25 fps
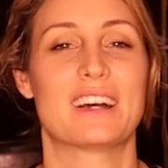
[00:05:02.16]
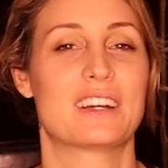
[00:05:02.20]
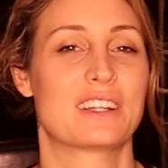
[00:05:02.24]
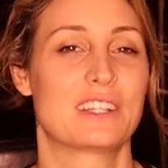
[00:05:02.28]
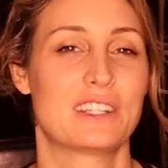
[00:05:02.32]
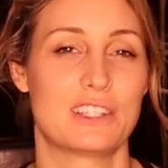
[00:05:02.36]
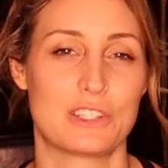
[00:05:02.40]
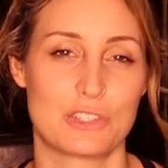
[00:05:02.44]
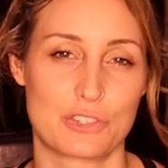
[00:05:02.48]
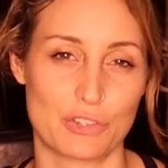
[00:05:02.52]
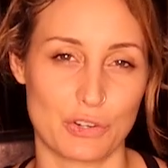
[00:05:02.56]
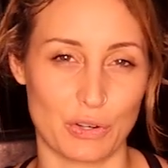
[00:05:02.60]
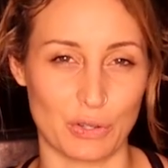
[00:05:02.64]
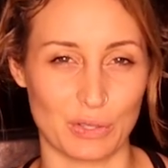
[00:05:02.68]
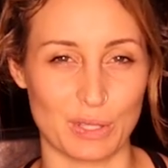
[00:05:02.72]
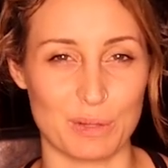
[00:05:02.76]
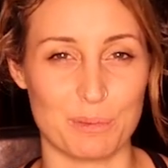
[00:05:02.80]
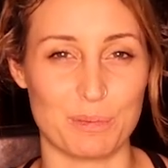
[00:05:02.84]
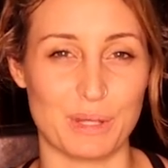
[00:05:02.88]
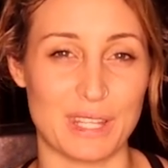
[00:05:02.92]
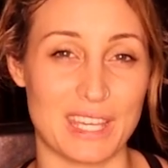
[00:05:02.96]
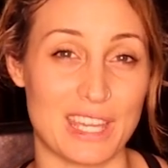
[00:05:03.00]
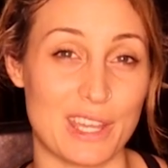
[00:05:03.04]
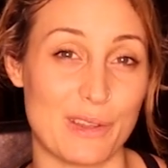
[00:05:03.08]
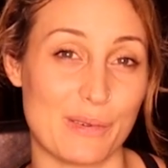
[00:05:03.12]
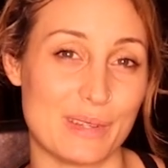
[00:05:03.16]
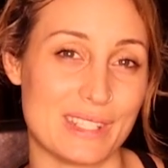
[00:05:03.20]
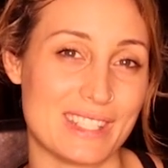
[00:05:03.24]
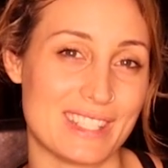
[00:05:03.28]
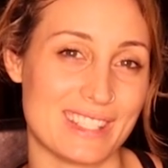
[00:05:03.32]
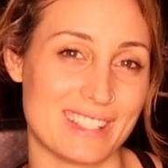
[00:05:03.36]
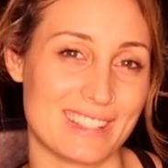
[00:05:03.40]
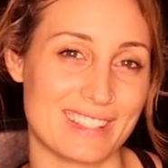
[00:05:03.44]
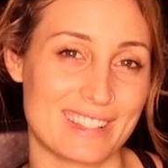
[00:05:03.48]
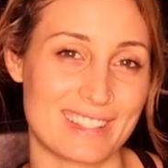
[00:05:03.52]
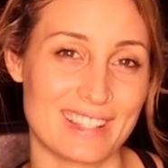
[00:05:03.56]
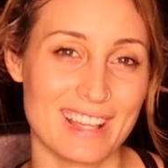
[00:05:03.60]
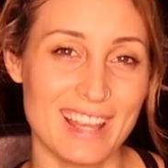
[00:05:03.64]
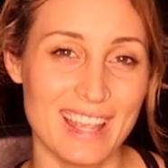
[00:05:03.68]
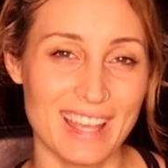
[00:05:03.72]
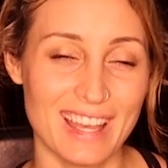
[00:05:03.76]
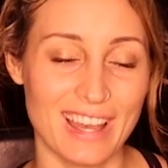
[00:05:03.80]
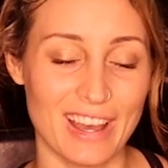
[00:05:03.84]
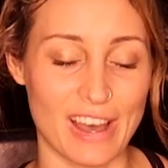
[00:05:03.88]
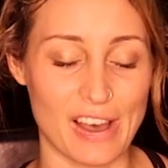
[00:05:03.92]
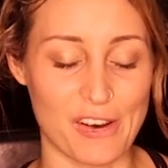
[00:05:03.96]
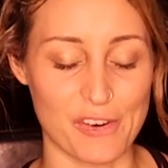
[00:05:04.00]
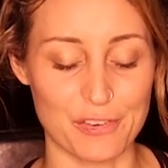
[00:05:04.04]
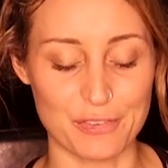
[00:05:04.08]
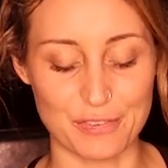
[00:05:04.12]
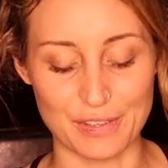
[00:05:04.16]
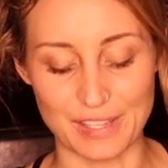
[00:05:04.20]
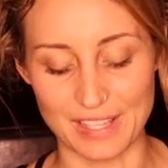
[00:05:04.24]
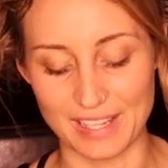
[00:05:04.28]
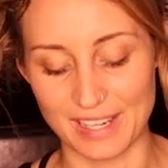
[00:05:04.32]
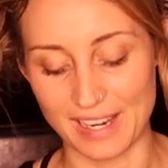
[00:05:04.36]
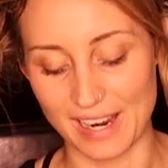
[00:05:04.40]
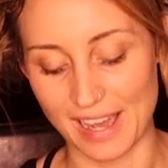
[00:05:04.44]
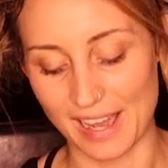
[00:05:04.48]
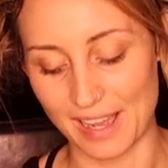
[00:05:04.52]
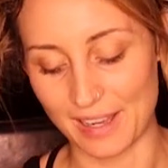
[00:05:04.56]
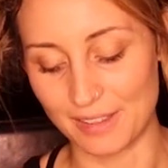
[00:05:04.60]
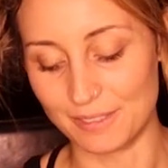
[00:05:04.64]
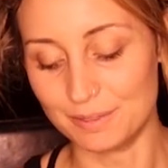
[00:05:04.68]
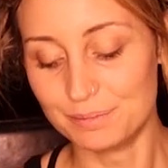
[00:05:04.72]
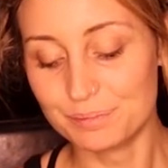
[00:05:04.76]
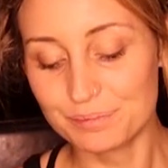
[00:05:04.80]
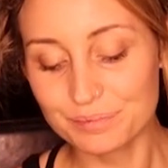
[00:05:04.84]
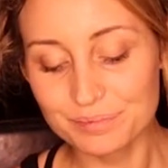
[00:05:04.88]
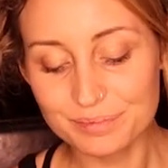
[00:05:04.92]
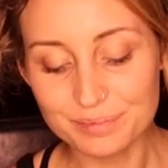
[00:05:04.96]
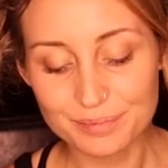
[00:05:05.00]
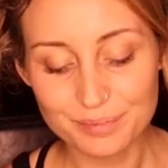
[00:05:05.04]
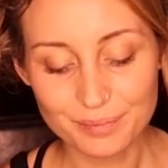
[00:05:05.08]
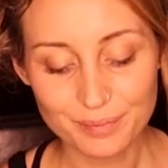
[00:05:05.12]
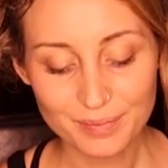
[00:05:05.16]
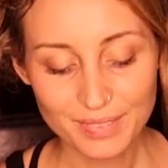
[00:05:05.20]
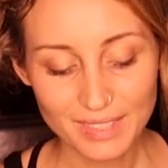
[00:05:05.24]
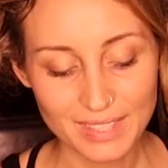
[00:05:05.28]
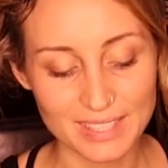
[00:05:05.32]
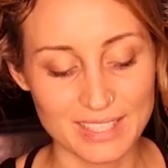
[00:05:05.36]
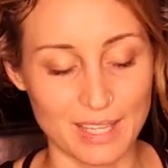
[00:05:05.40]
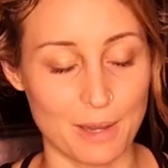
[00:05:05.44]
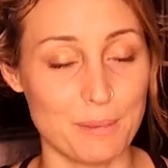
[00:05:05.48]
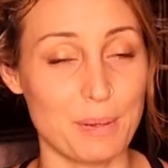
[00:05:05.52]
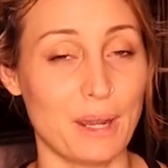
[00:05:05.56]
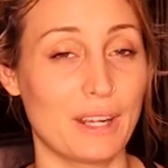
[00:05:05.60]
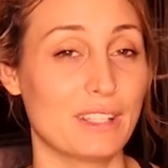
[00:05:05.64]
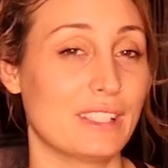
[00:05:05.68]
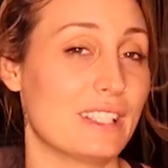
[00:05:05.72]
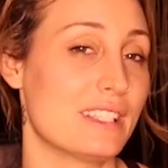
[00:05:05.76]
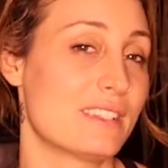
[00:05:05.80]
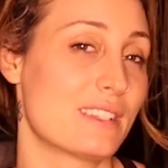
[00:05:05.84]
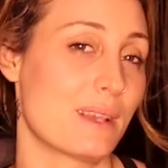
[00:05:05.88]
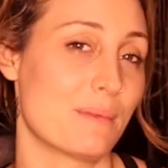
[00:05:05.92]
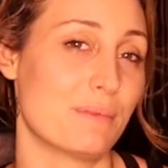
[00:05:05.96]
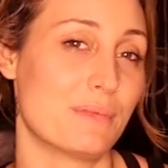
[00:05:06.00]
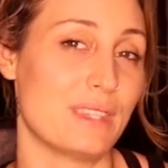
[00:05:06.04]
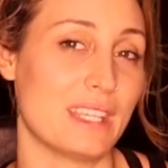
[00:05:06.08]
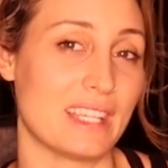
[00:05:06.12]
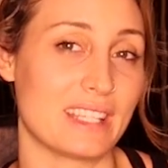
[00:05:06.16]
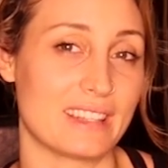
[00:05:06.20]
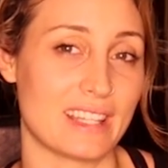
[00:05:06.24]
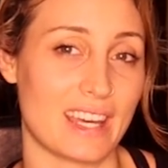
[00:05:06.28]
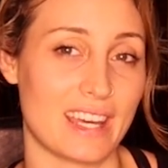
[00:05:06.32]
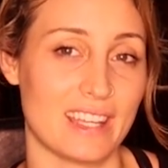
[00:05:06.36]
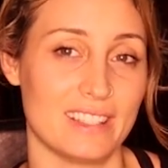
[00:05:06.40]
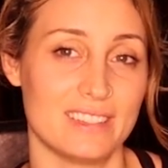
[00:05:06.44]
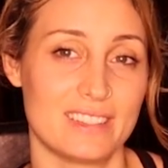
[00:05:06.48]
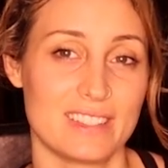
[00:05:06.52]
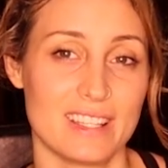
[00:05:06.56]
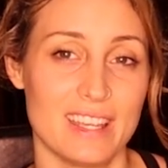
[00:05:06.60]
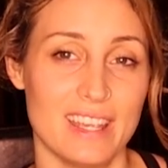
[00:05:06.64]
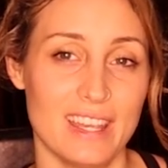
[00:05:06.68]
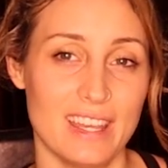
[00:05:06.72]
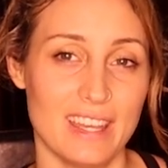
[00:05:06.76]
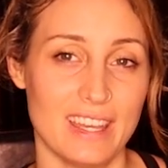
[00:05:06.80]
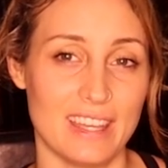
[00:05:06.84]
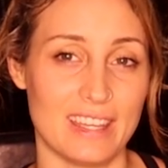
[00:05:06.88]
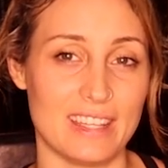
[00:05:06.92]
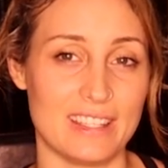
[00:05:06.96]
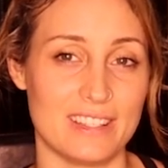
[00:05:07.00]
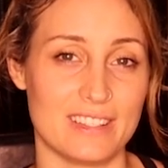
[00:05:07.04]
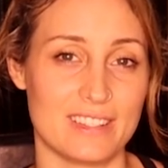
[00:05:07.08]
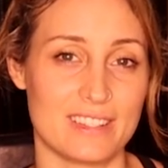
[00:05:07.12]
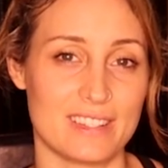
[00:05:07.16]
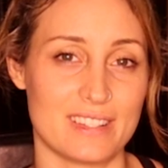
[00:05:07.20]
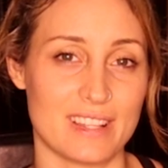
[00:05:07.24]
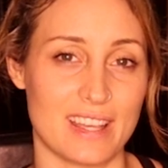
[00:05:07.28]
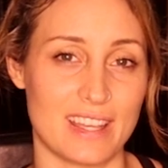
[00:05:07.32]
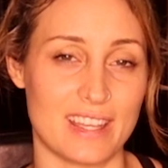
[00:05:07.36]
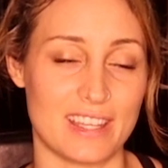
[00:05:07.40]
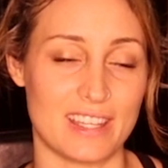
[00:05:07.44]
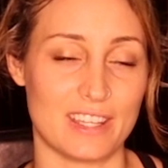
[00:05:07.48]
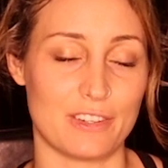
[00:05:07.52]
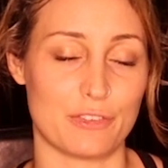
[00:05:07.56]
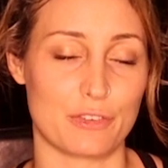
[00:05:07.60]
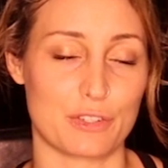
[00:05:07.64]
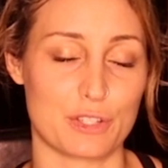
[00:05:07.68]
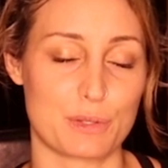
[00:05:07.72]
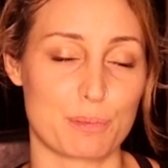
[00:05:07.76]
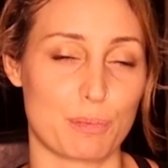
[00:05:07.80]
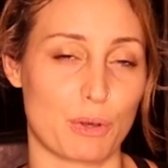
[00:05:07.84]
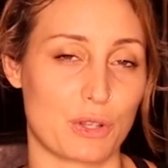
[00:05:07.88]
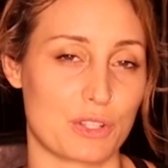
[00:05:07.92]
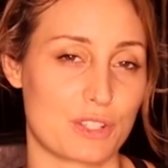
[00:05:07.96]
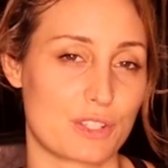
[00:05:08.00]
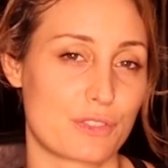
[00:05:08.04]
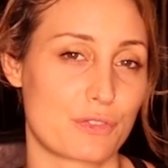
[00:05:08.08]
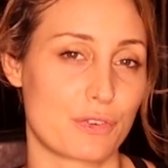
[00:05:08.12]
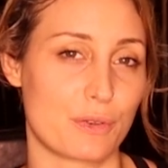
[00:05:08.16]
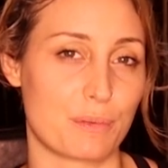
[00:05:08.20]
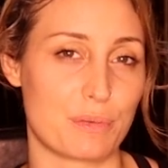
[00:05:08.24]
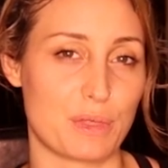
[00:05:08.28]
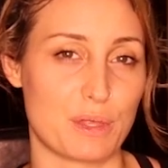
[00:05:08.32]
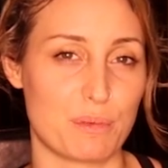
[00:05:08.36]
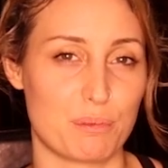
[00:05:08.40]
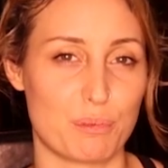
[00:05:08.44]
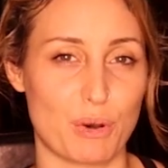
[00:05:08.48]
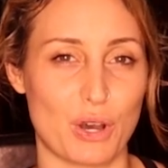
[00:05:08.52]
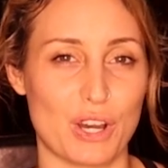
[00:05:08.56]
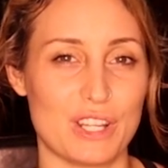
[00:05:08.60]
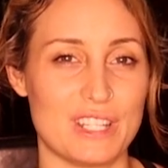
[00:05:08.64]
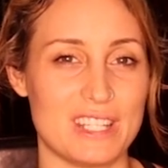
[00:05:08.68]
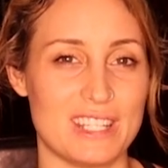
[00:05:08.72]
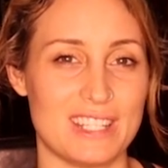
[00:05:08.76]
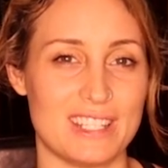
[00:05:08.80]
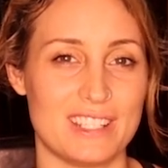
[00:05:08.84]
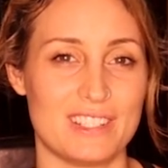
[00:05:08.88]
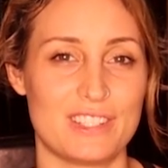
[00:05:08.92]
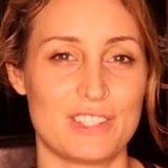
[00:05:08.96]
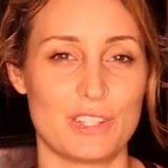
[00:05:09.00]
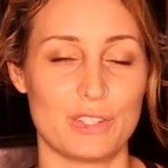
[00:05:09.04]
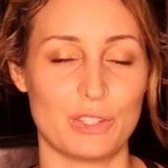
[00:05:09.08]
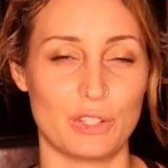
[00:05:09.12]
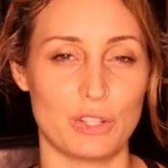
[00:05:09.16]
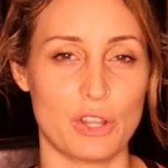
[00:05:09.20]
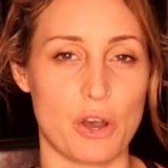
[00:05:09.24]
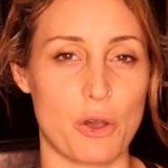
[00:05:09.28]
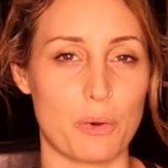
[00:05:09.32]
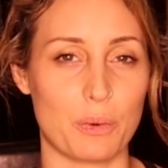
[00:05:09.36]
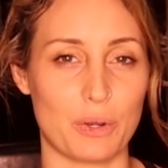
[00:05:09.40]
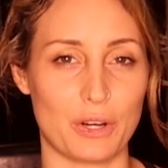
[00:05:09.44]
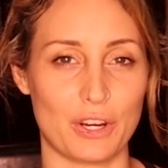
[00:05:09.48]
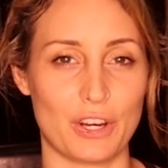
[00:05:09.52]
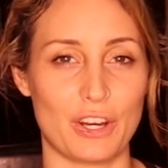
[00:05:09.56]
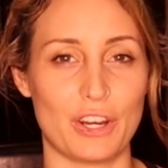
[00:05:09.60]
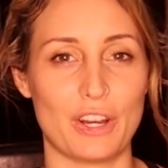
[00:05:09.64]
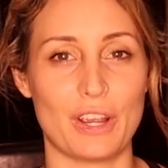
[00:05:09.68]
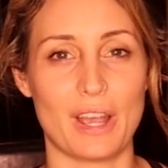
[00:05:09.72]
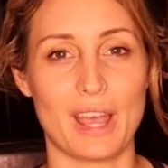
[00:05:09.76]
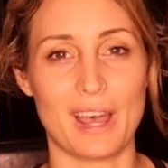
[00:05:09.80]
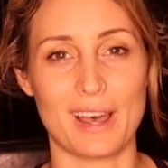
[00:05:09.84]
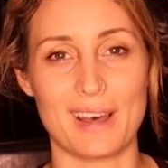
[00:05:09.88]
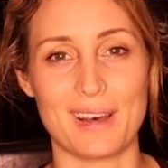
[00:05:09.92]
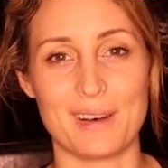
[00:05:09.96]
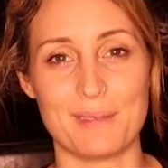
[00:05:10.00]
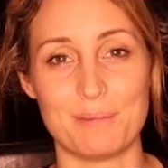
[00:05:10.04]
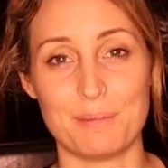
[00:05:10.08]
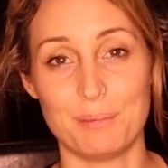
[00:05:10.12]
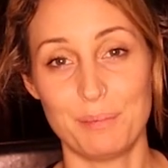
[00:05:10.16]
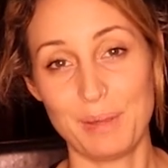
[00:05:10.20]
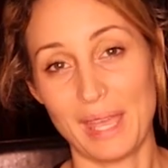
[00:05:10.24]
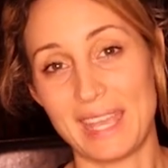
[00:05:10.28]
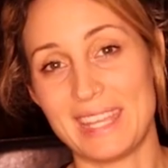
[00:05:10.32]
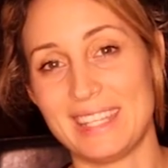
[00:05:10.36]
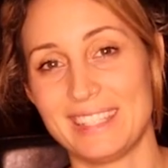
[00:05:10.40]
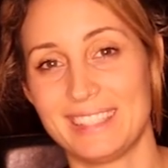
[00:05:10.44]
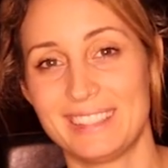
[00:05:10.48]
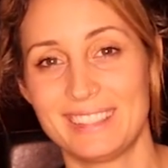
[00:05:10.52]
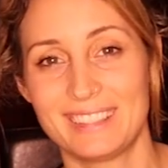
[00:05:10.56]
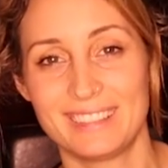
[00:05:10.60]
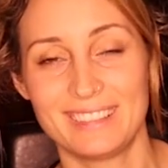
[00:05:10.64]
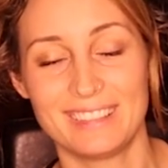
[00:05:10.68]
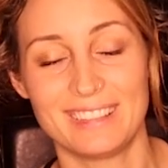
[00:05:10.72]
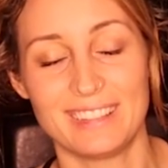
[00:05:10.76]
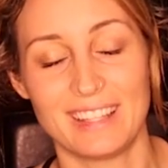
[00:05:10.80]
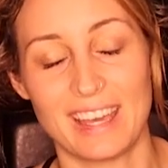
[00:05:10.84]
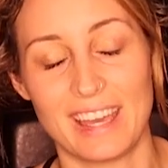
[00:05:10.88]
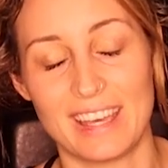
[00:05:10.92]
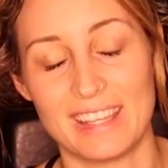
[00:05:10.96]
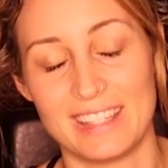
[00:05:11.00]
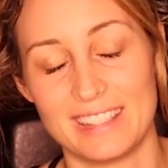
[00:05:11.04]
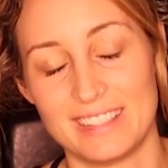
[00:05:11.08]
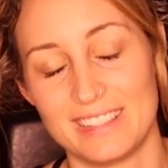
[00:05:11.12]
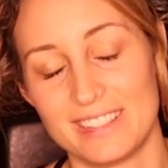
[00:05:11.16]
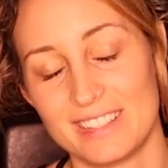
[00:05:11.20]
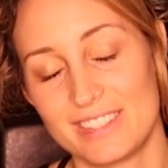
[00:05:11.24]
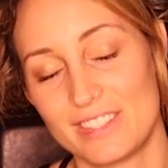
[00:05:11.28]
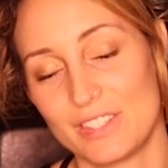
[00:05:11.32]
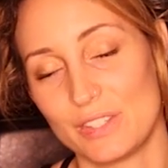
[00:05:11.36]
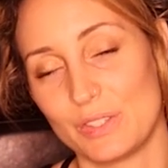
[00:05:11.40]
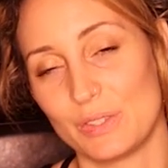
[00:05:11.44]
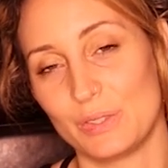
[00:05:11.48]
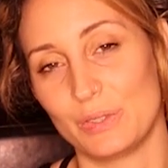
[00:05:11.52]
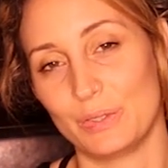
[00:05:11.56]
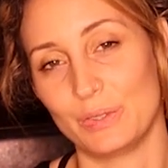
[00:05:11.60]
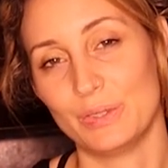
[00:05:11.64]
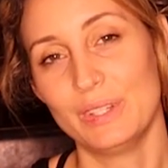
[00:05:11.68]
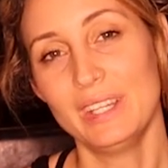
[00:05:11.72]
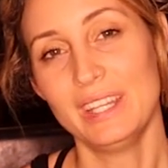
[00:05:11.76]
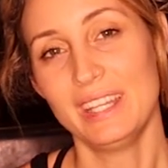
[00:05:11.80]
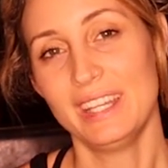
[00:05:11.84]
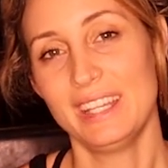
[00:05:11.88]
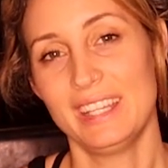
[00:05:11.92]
uncontrollably, which is often apparently something that is a response from the body to lower pain and to